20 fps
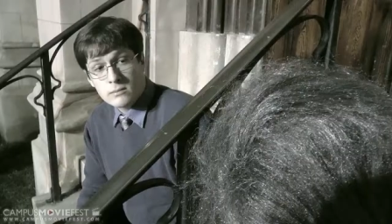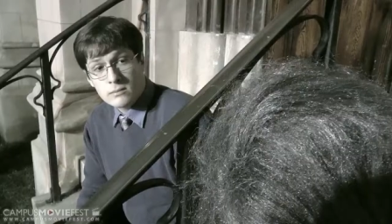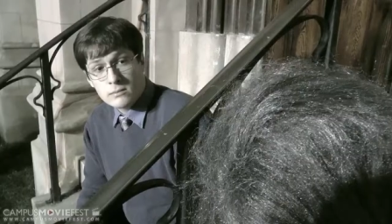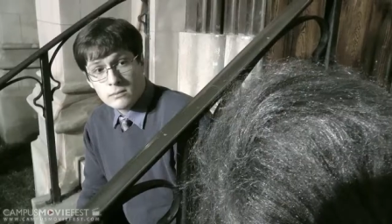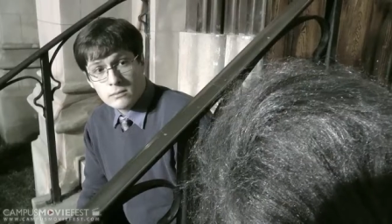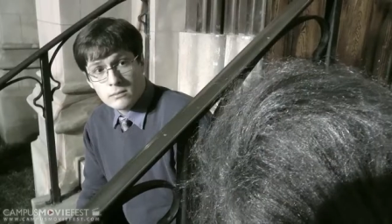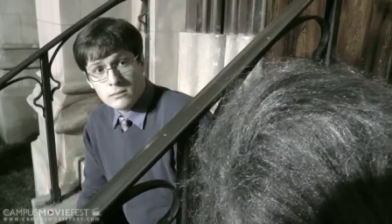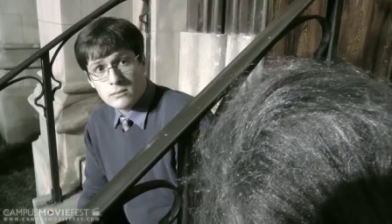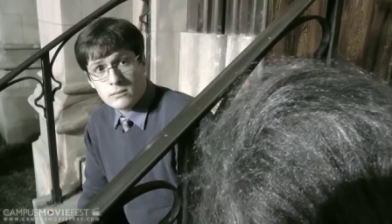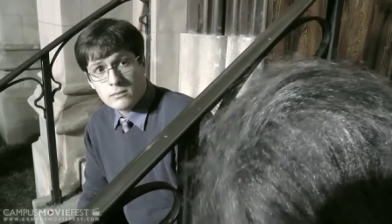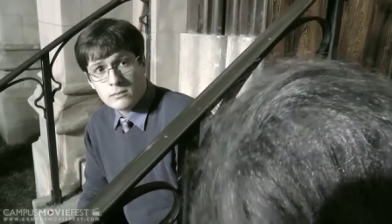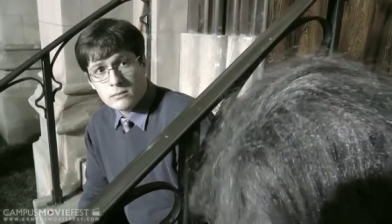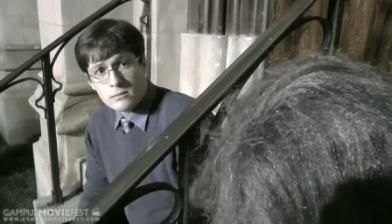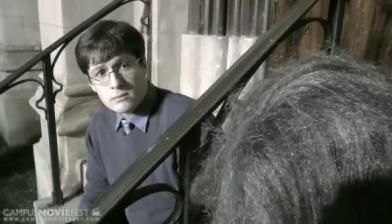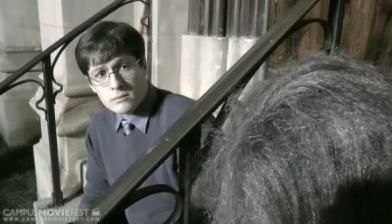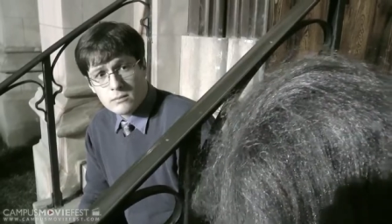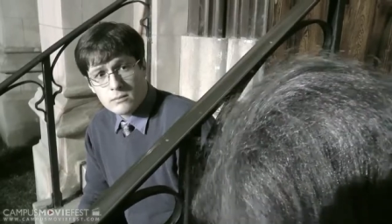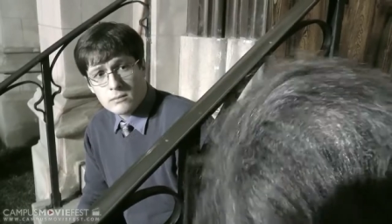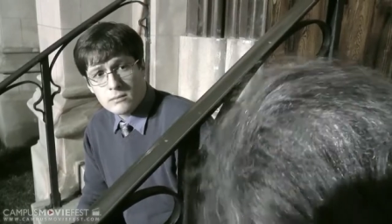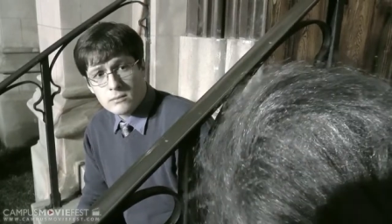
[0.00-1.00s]
Uh,
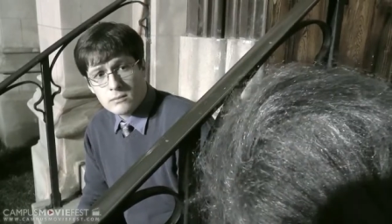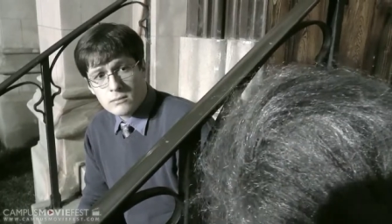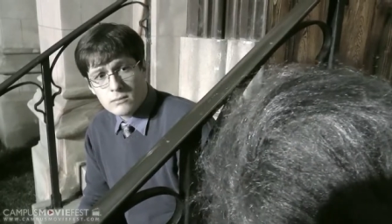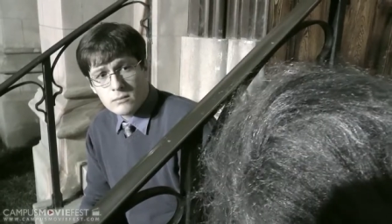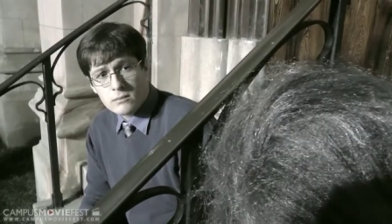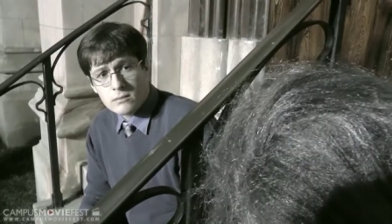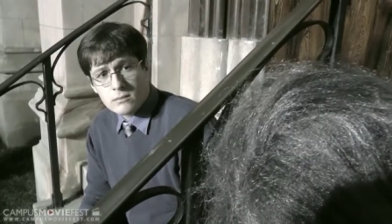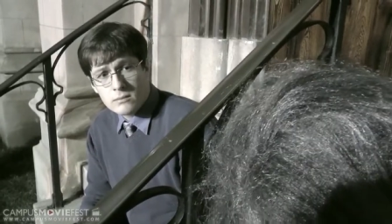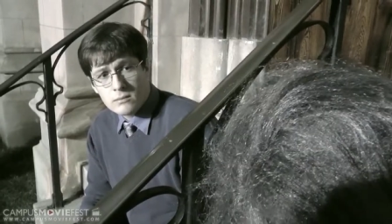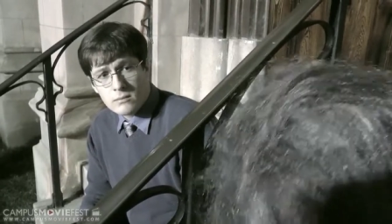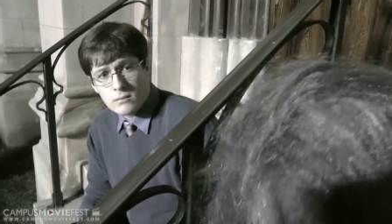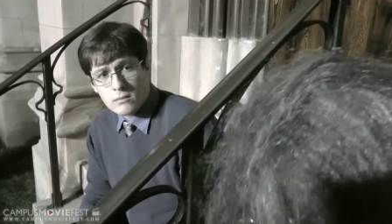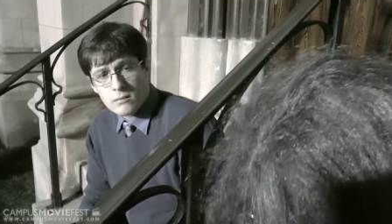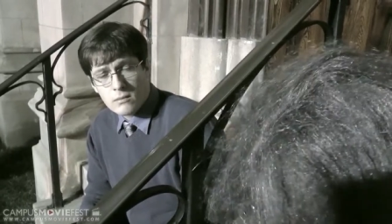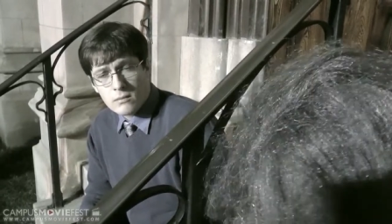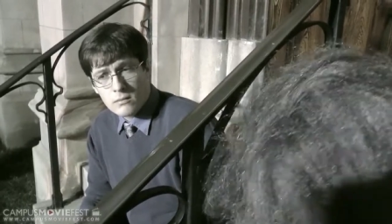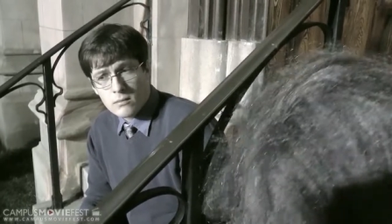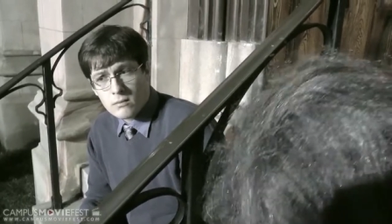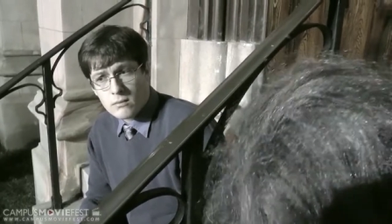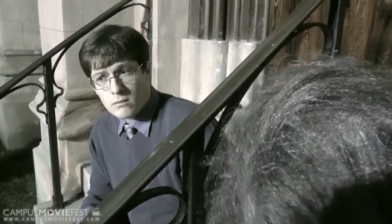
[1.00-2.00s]
sometimes they talk
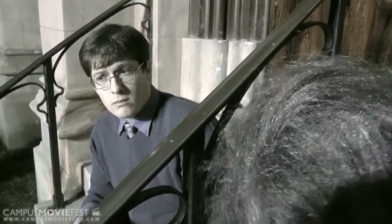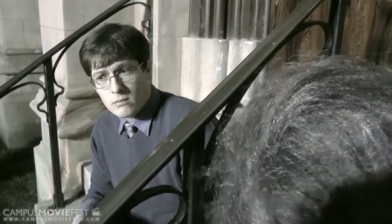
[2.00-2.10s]
back.